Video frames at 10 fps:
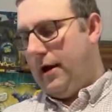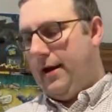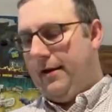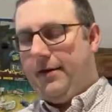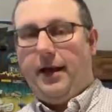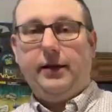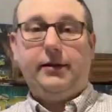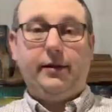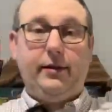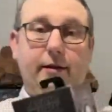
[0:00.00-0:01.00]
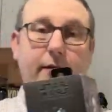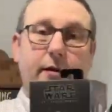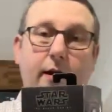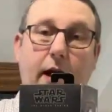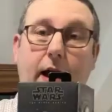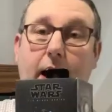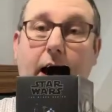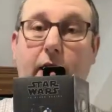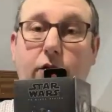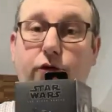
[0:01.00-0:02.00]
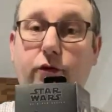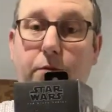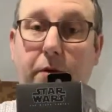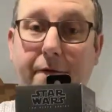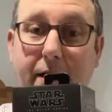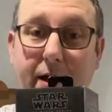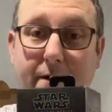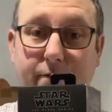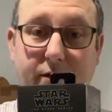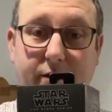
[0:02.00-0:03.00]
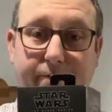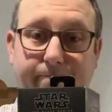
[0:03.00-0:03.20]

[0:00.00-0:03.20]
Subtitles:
And that's ARC Trooper 5s.